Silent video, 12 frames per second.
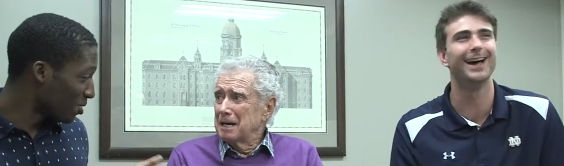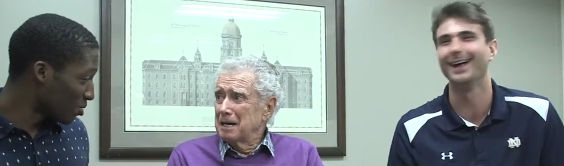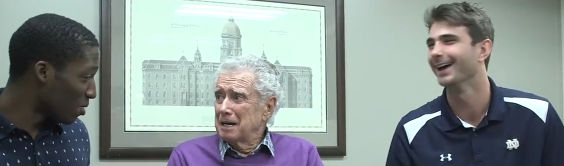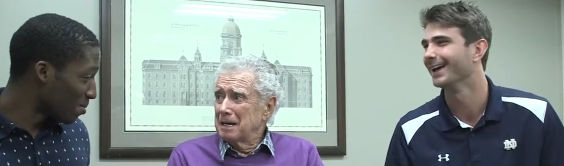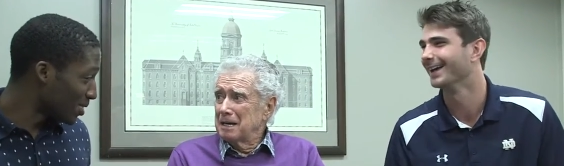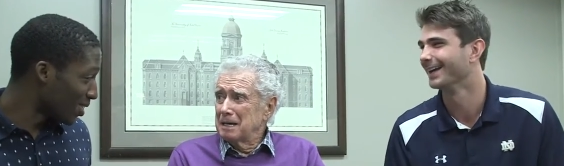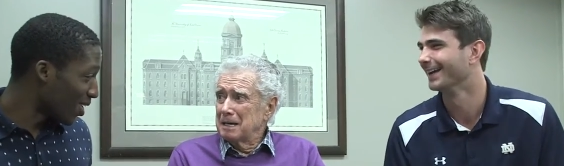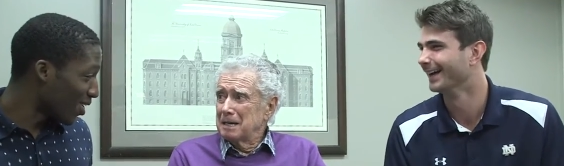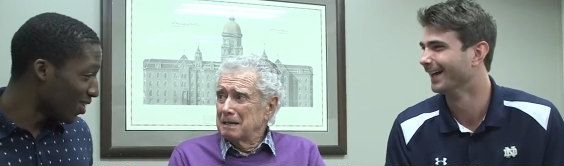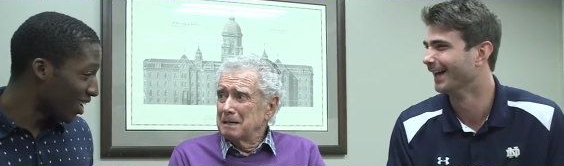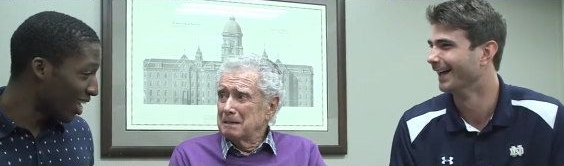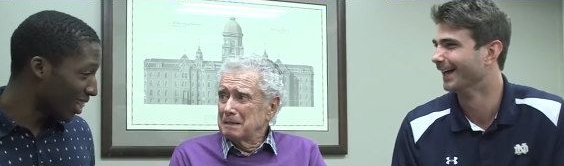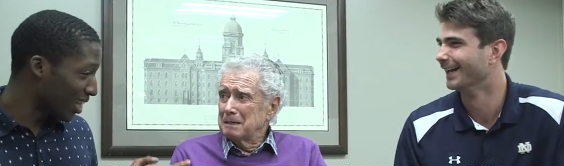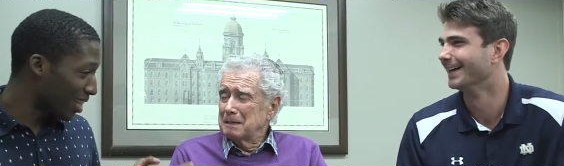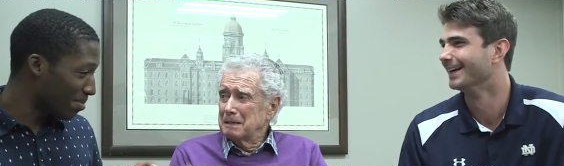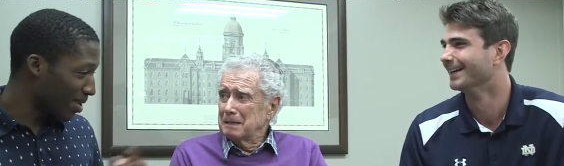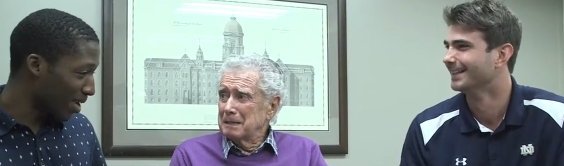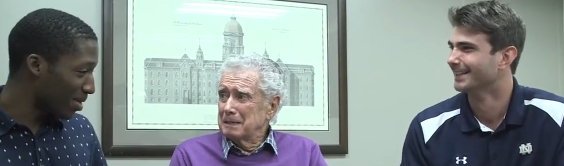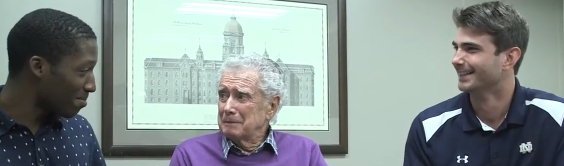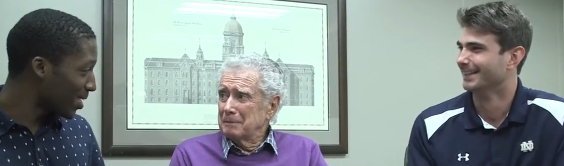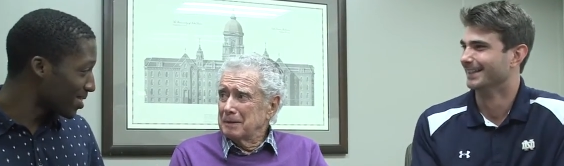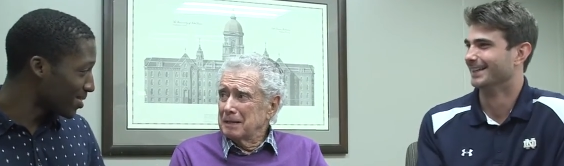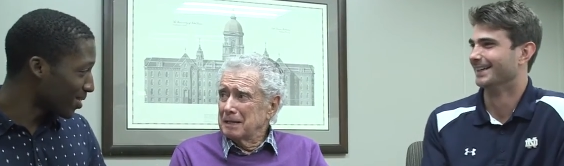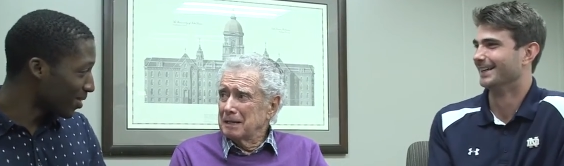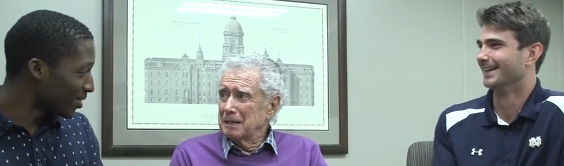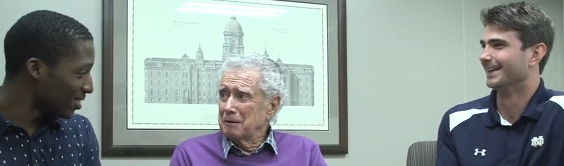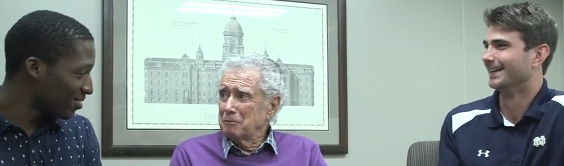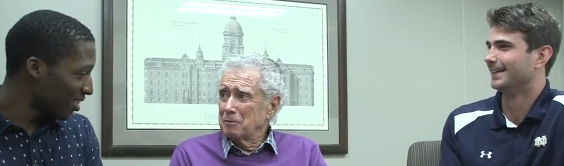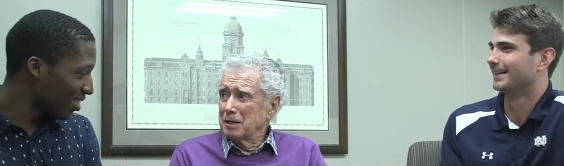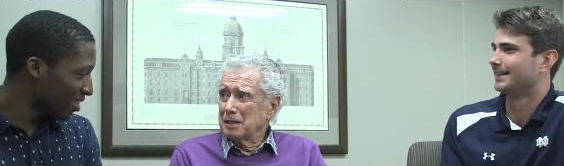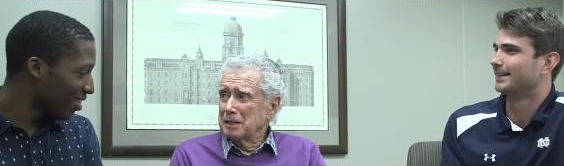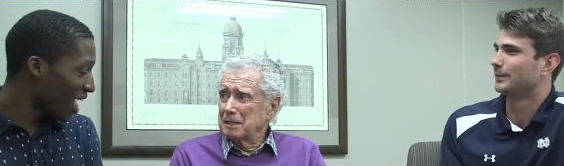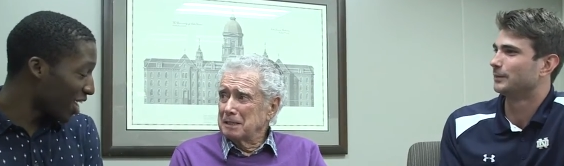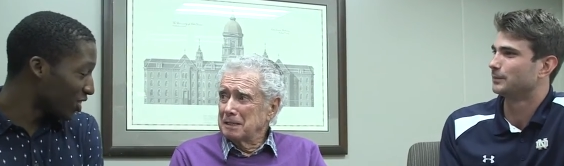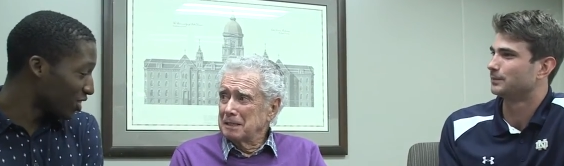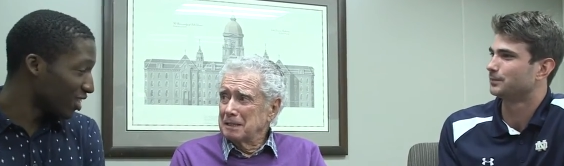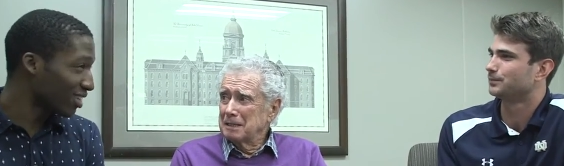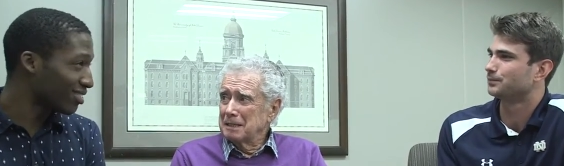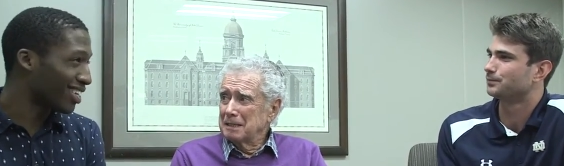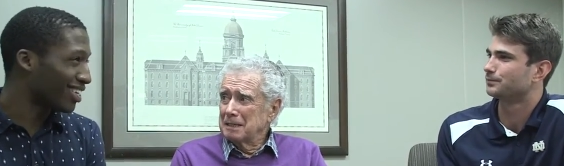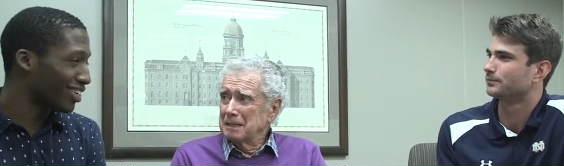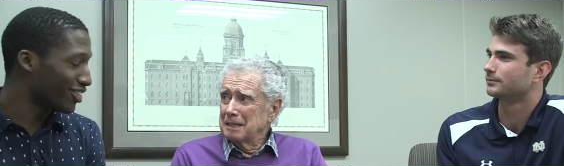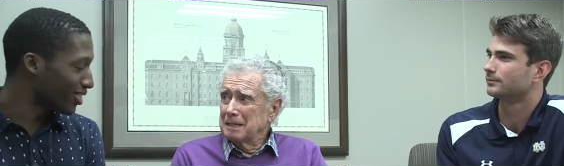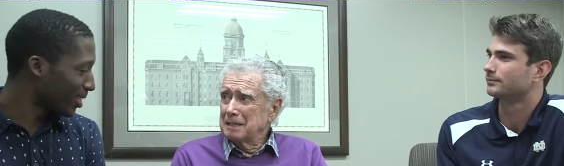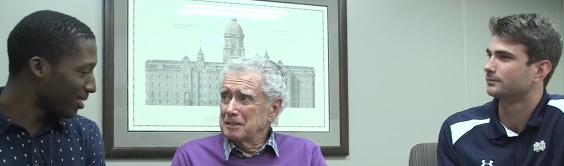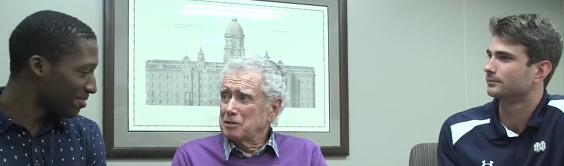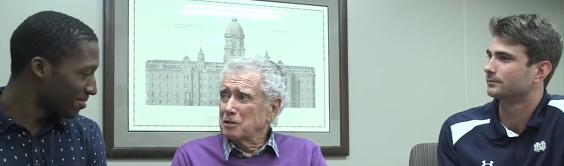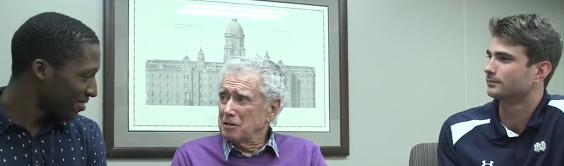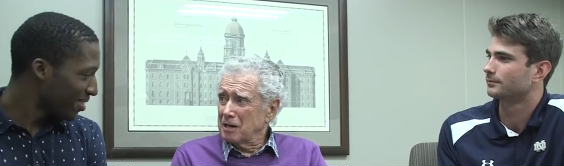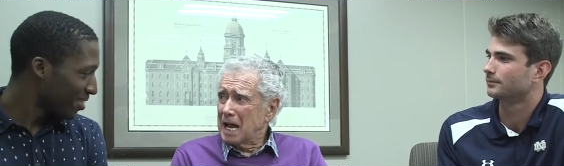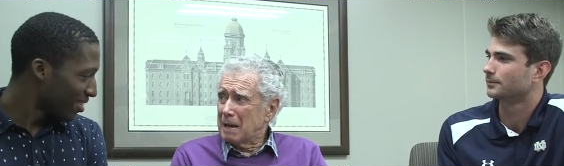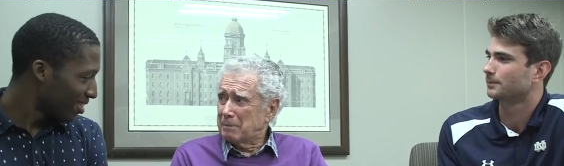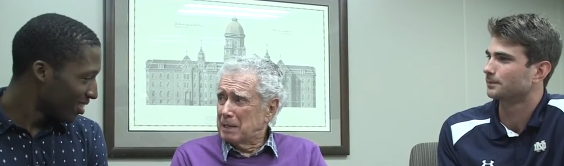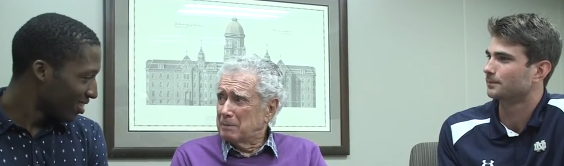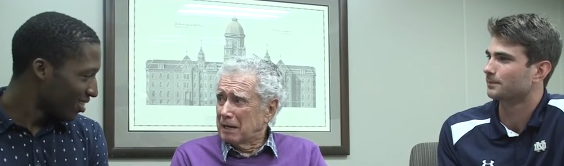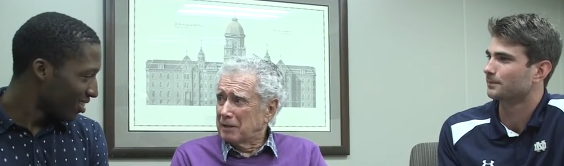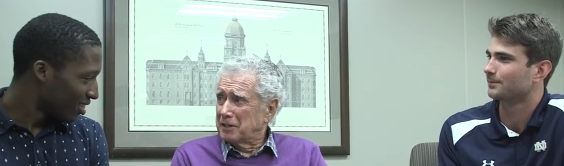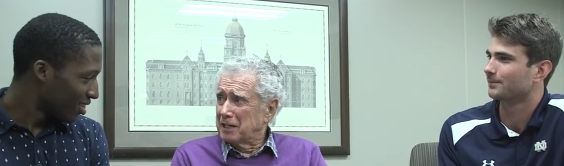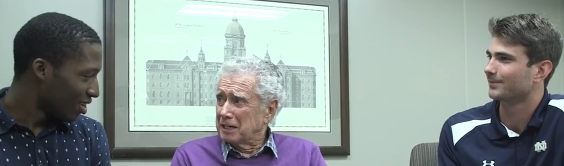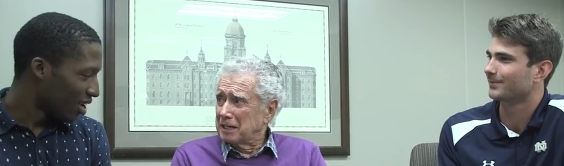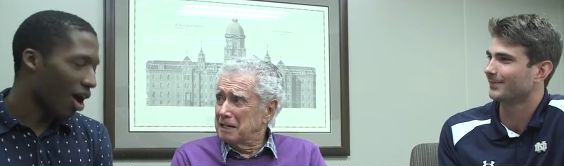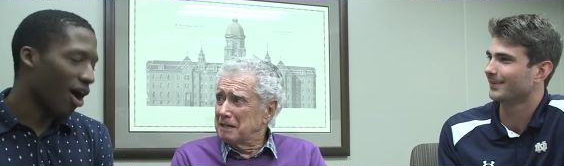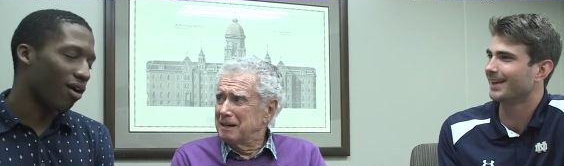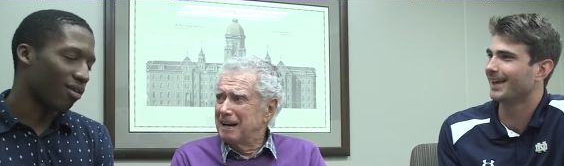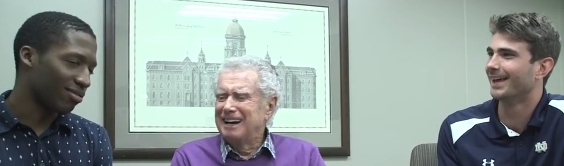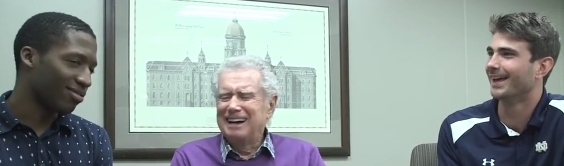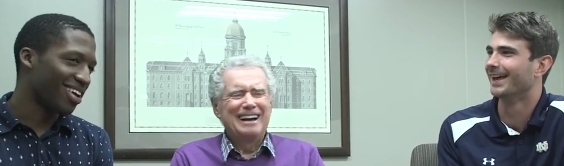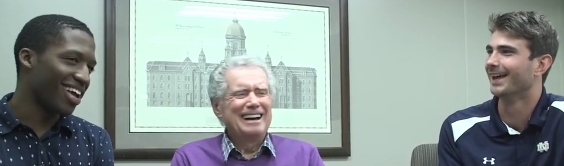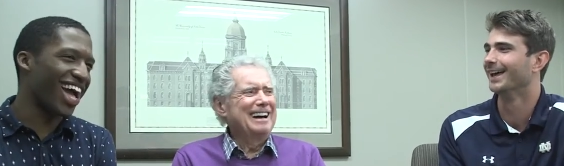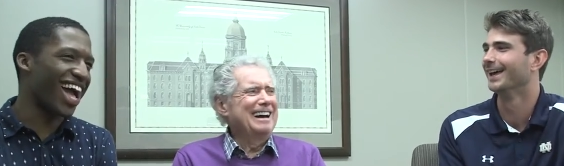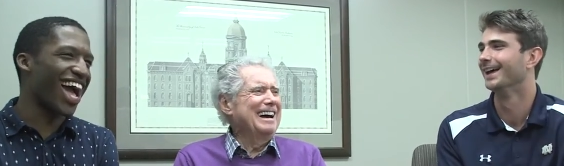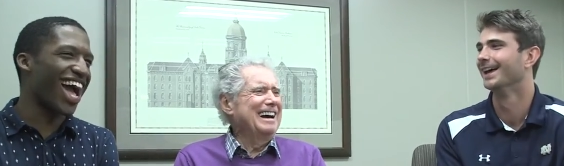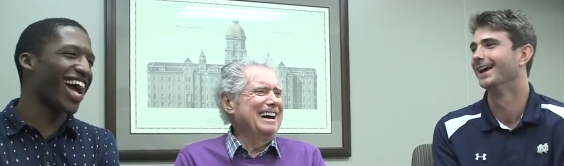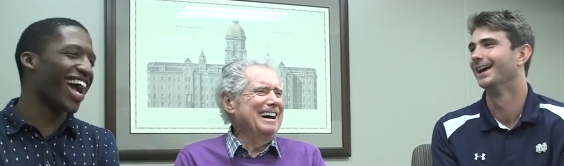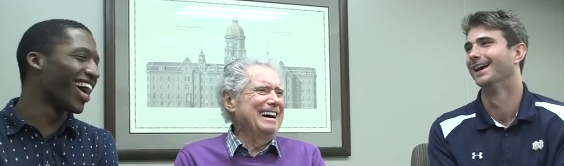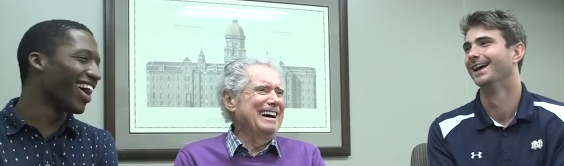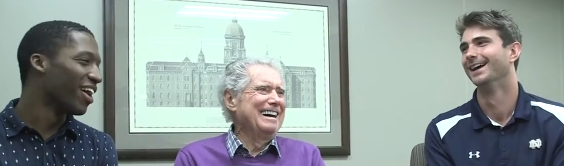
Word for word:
Speaker 1: was a woman's hall, and then they made it a men's hall. Really? Yeah, just like ten years ago. So you're happy about that? Huh? Uh,